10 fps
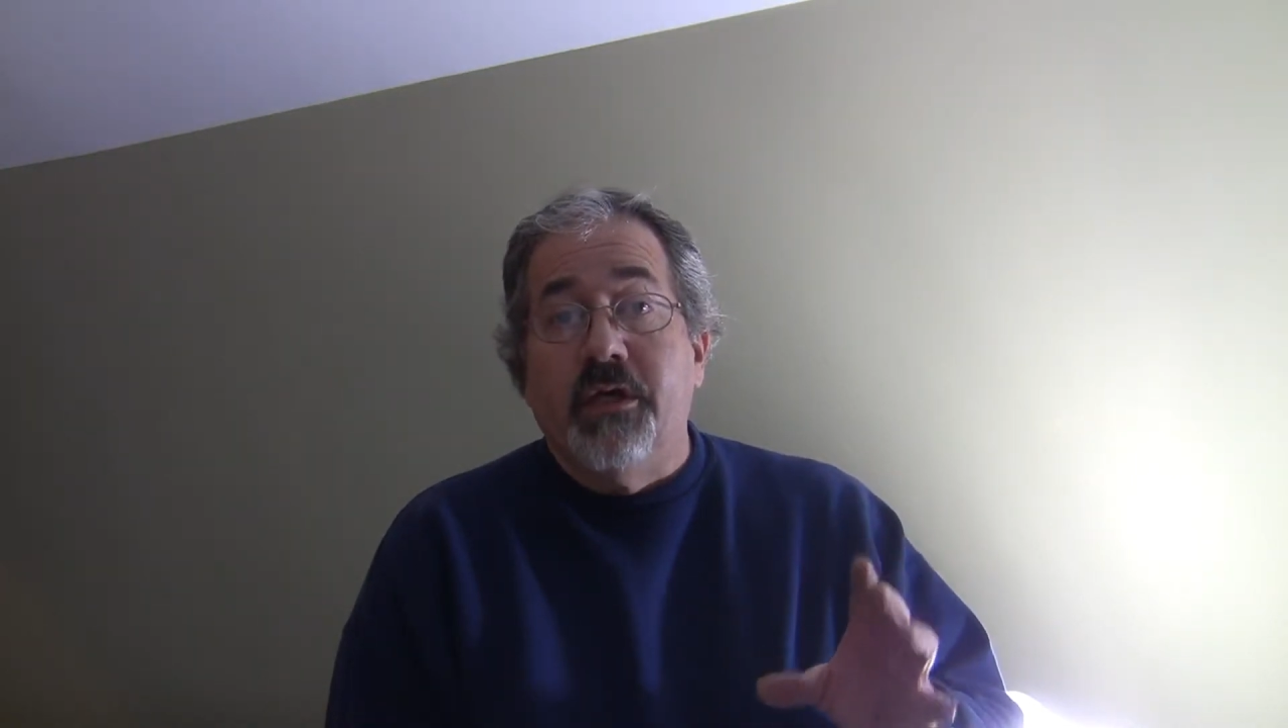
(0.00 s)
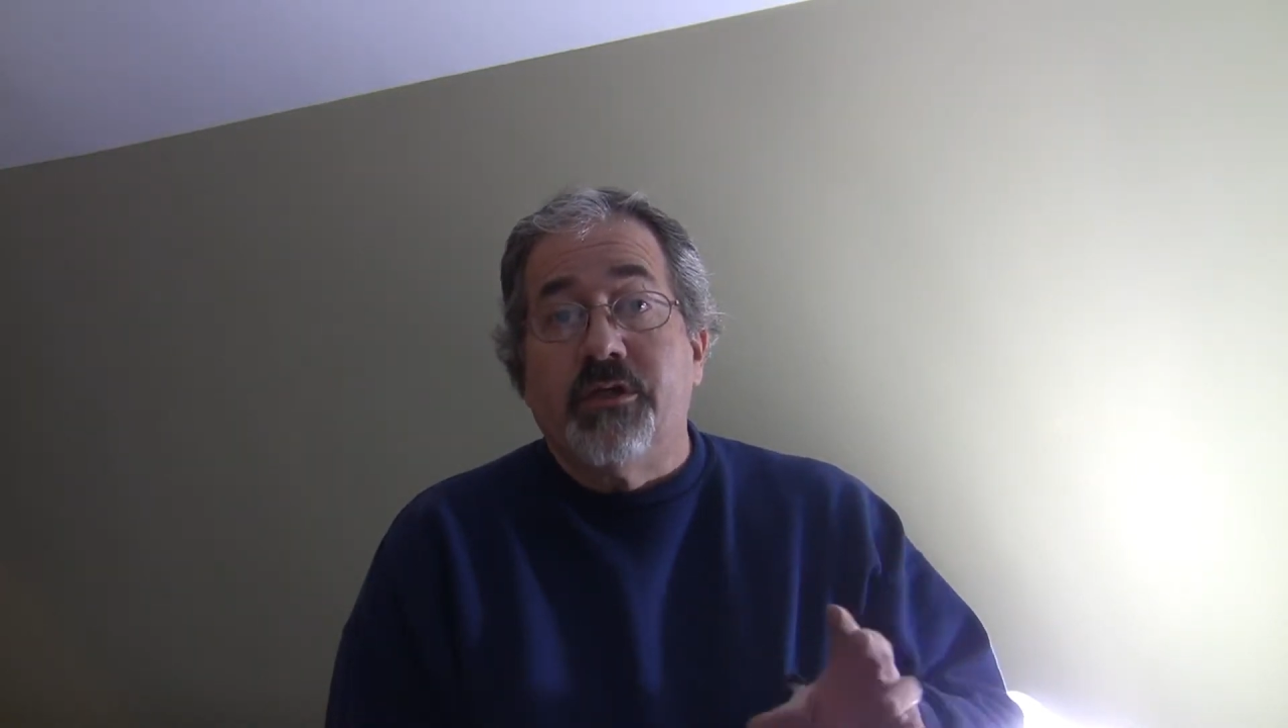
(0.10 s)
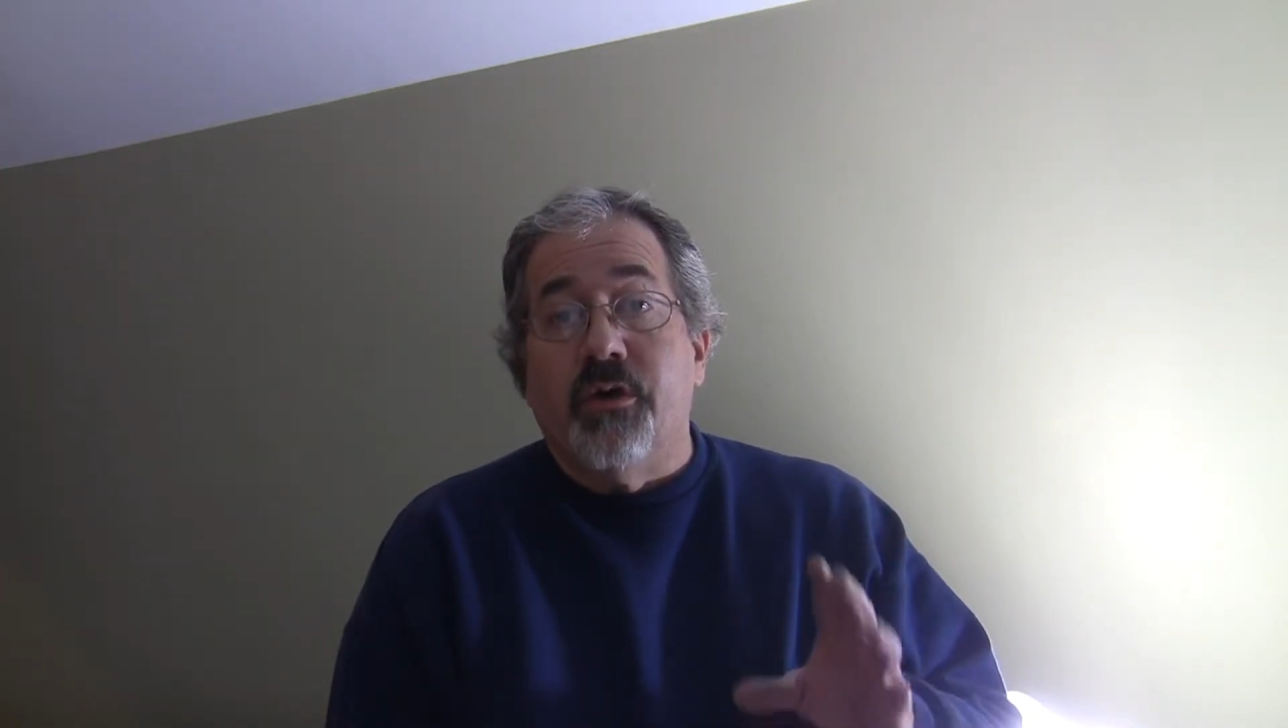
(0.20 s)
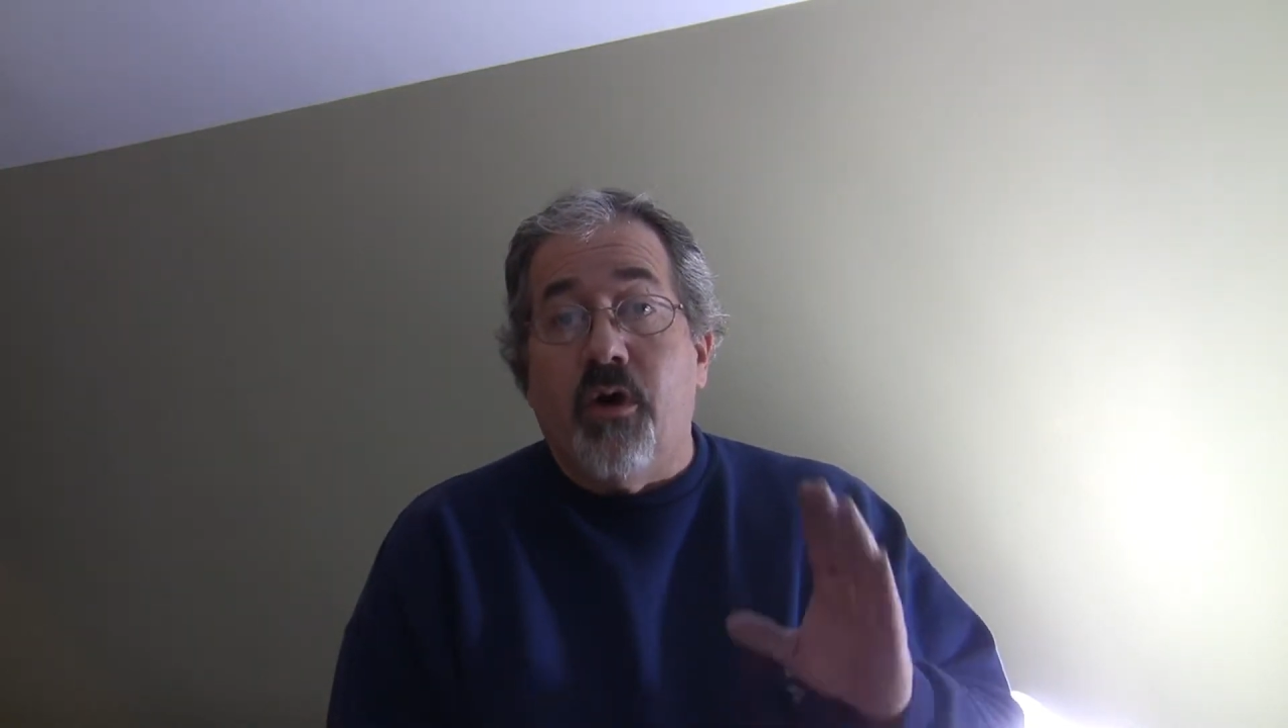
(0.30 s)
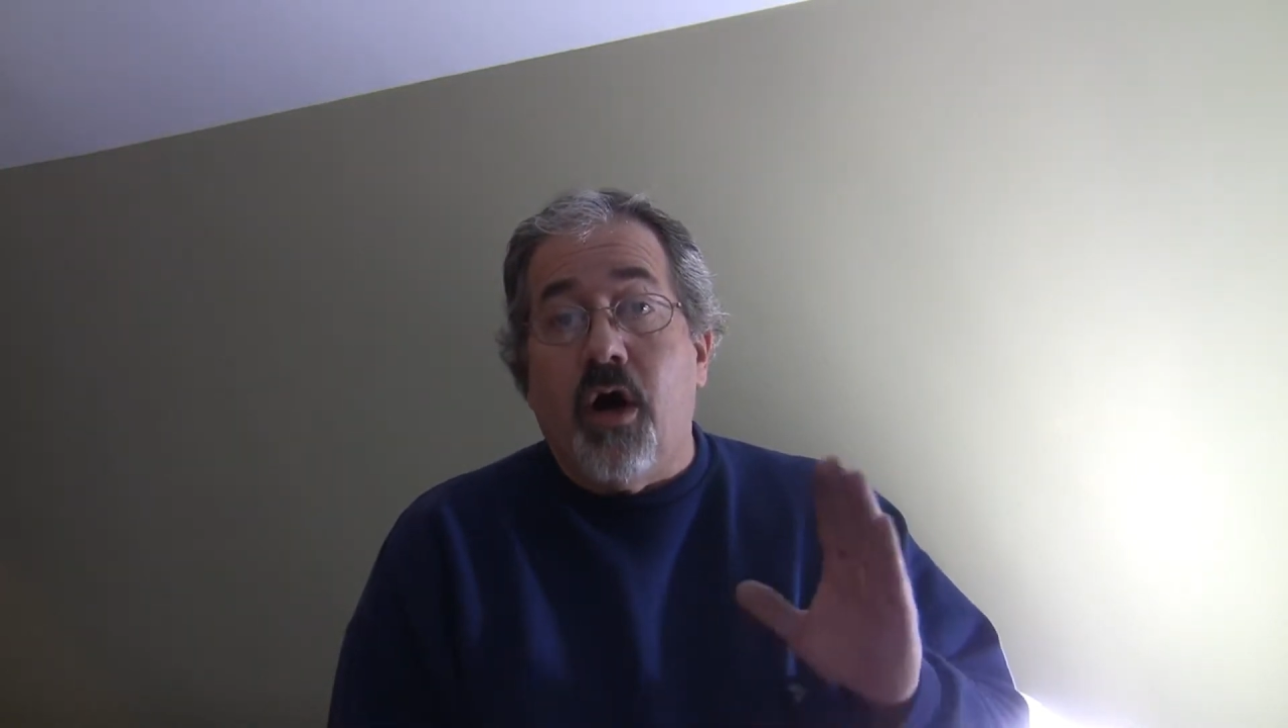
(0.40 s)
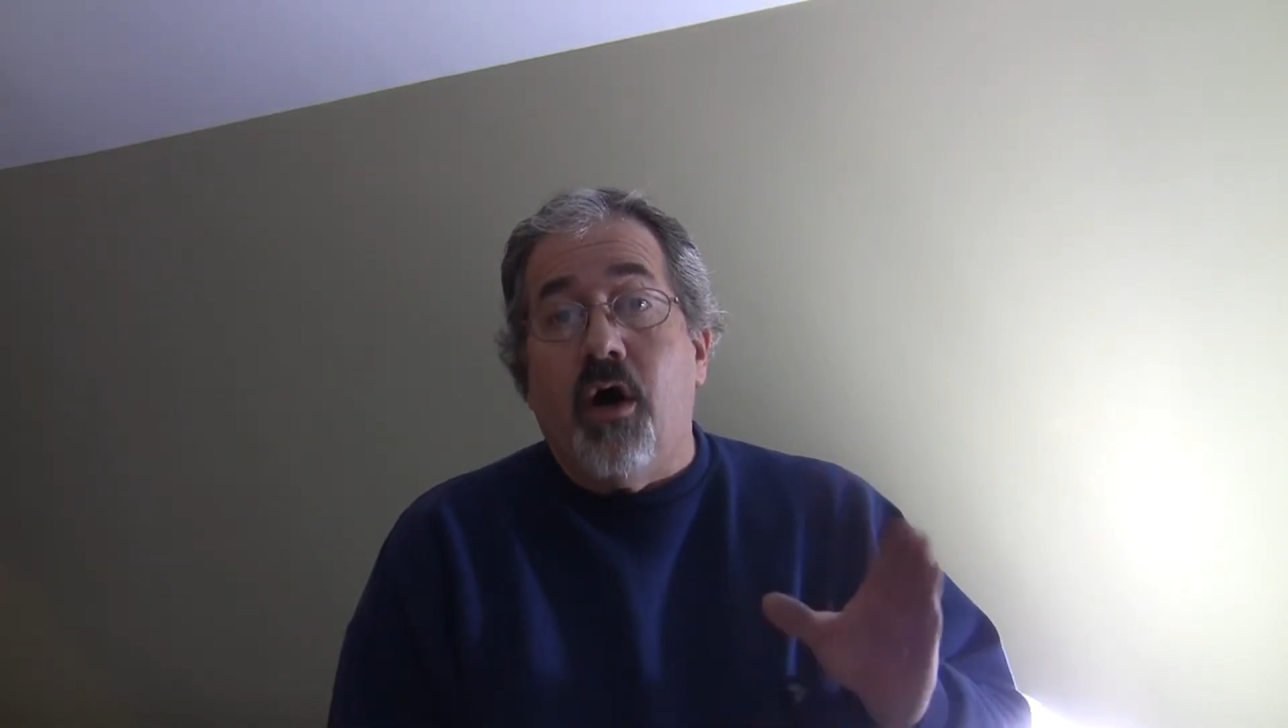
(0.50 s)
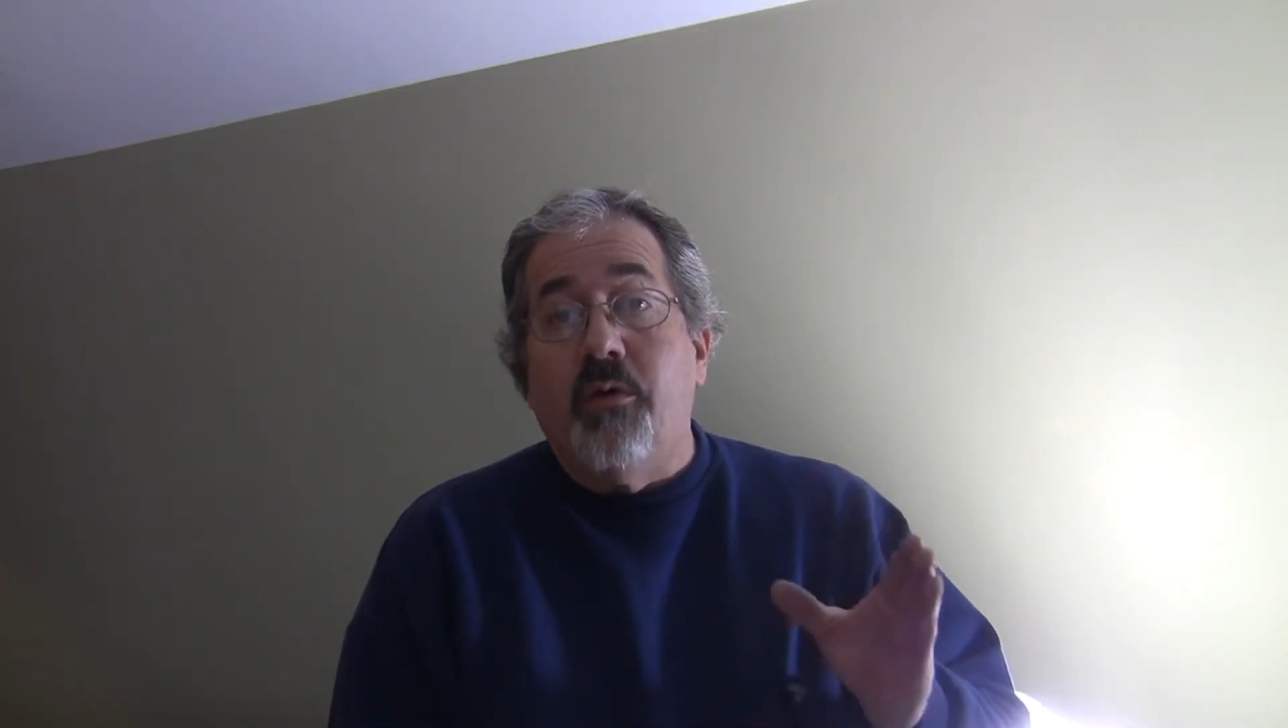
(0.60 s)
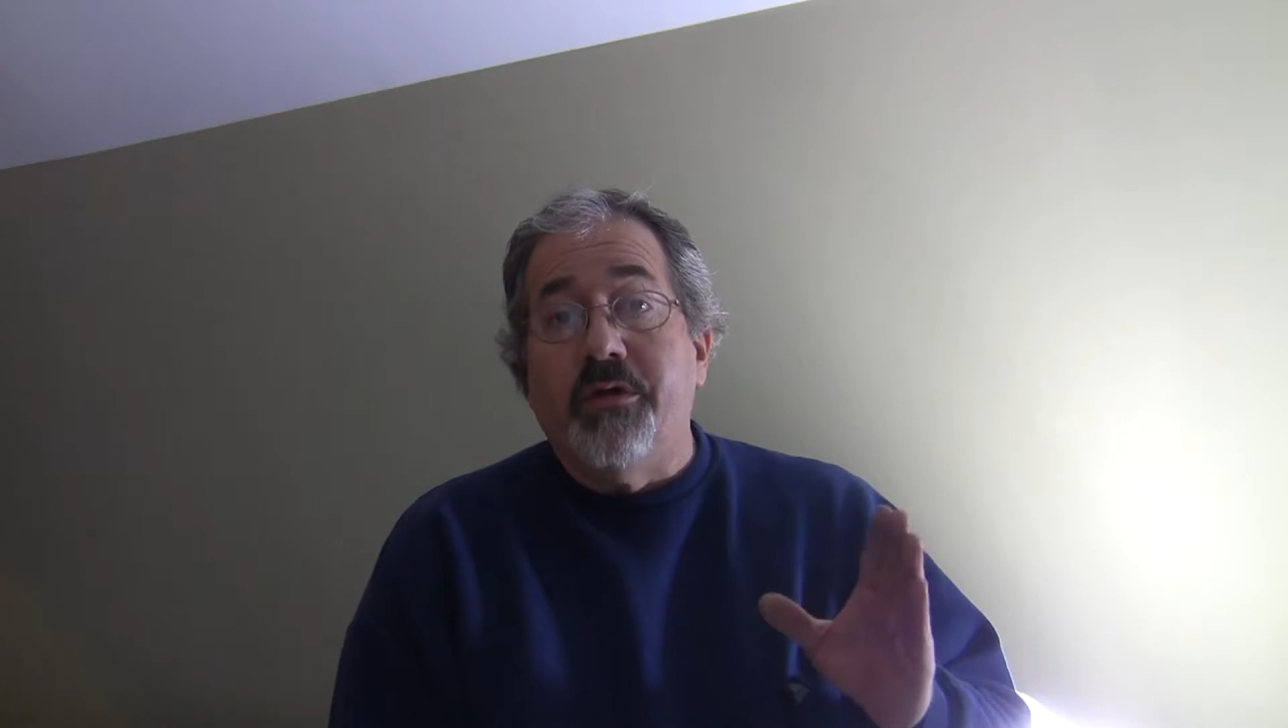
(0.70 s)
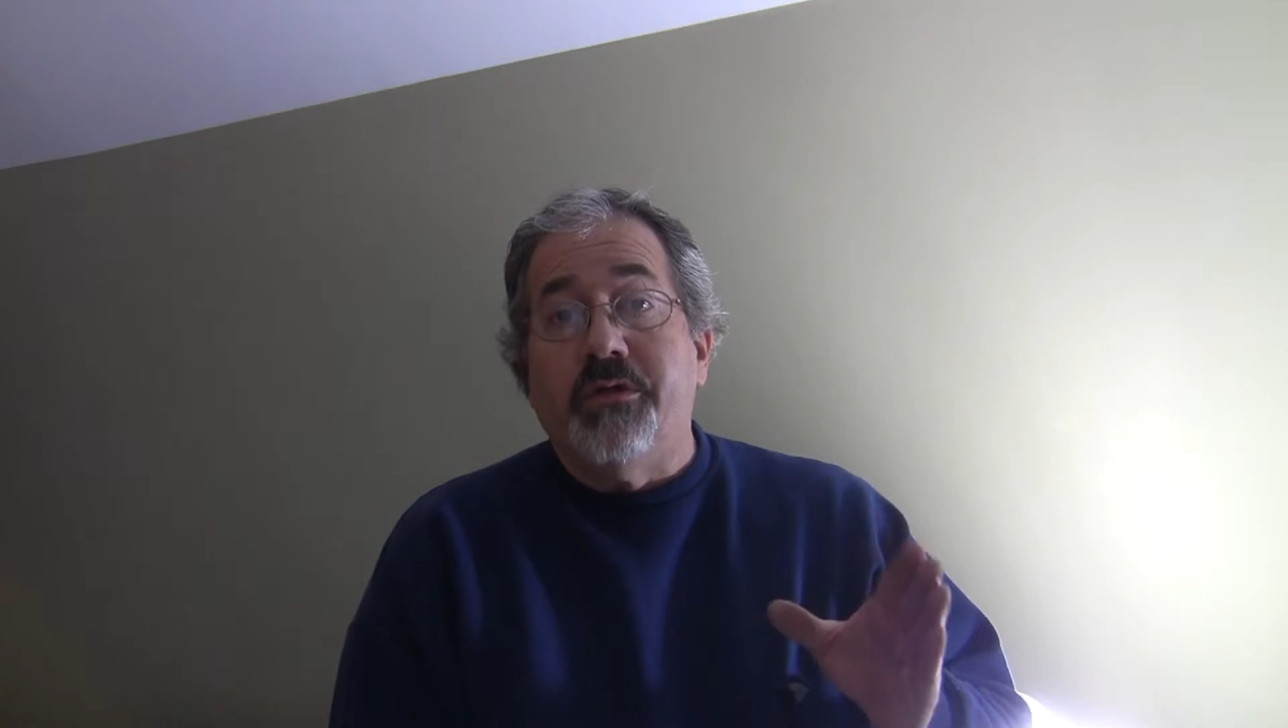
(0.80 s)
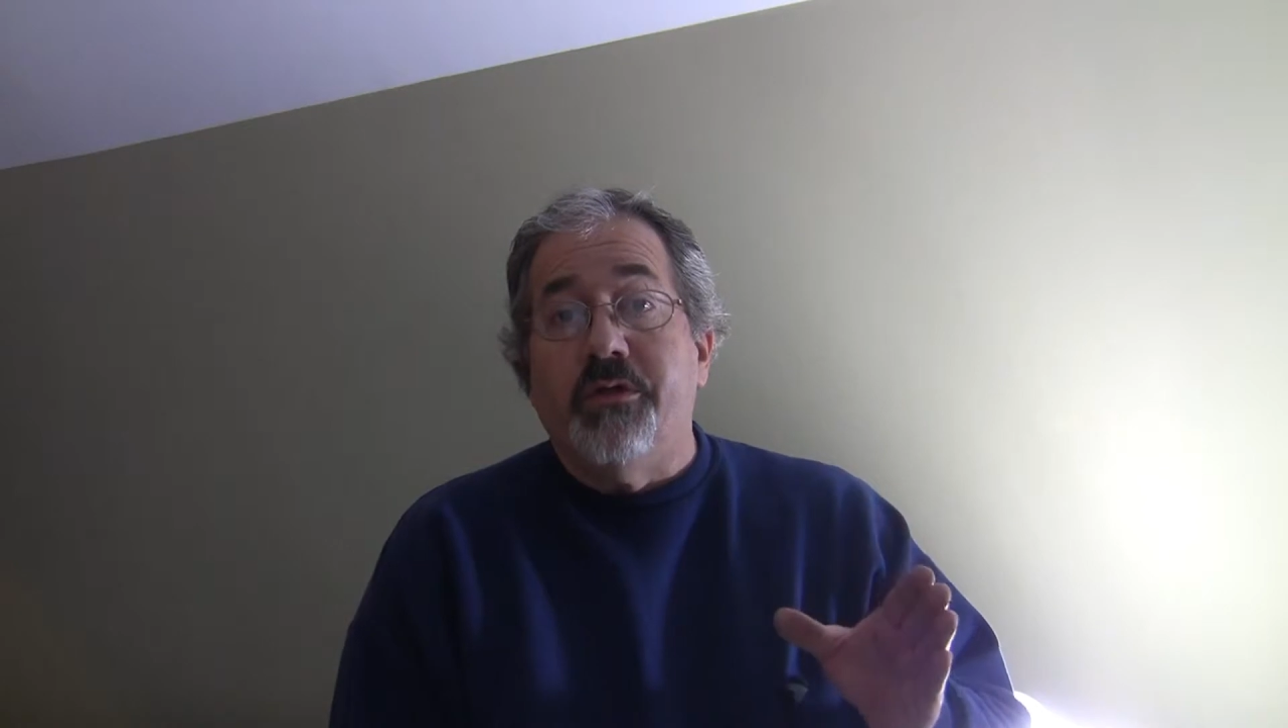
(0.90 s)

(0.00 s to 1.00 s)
So always